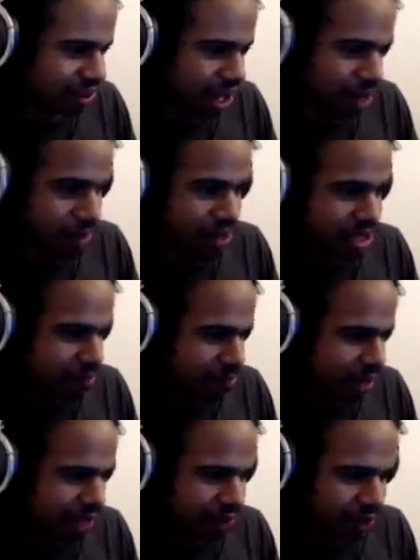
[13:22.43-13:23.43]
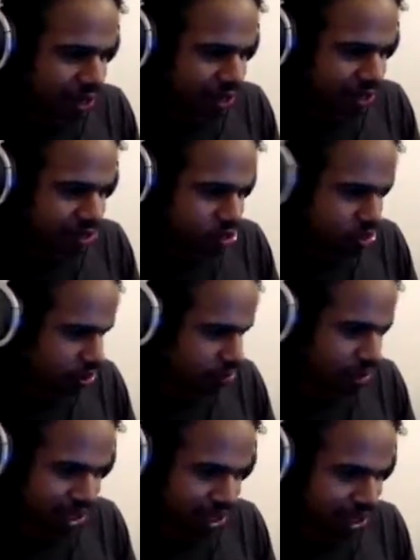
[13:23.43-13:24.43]
I don't want to say best friend because she don't
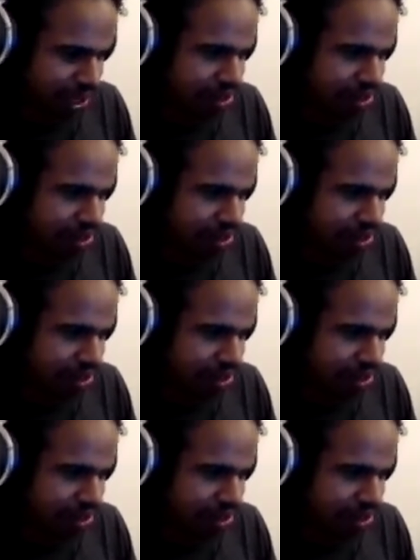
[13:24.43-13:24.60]
might get it.